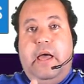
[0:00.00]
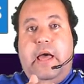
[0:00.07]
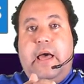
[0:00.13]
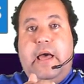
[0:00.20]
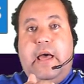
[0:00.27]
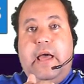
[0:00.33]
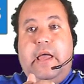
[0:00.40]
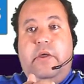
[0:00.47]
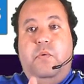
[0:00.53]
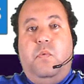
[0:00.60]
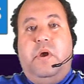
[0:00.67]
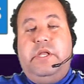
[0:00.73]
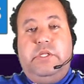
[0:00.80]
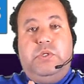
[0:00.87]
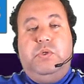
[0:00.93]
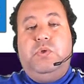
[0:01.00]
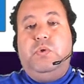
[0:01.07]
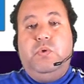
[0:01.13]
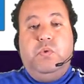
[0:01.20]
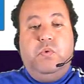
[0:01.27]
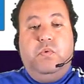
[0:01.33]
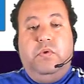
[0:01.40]
I want
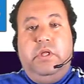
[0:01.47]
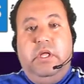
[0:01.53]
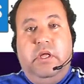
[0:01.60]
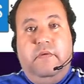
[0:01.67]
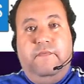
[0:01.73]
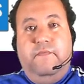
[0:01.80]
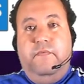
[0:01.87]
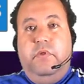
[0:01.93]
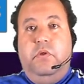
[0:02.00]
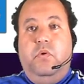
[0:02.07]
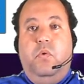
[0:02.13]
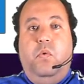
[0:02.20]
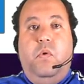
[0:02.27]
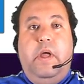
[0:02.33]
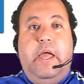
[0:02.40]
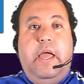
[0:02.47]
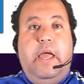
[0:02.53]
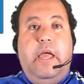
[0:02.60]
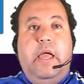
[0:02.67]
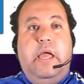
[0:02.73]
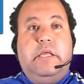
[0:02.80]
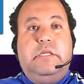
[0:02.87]
to give you
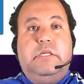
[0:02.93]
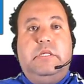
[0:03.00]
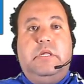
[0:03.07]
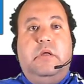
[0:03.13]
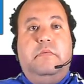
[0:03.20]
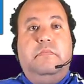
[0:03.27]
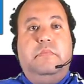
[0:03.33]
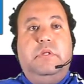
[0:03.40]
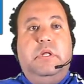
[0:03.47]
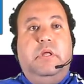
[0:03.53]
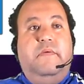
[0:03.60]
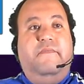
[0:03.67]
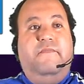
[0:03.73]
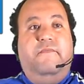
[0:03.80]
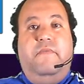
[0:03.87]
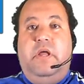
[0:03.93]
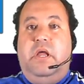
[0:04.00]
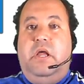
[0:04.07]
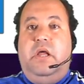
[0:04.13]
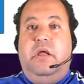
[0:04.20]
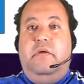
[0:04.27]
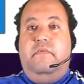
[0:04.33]
something
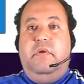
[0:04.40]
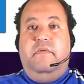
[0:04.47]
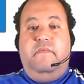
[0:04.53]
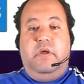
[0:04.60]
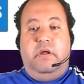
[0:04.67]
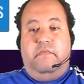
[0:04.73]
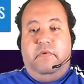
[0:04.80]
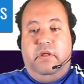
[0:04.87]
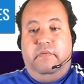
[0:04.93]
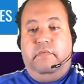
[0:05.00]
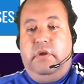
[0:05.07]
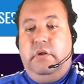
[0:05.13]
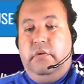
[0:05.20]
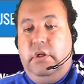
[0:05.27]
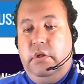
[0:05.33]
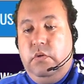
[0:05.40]
very, very, very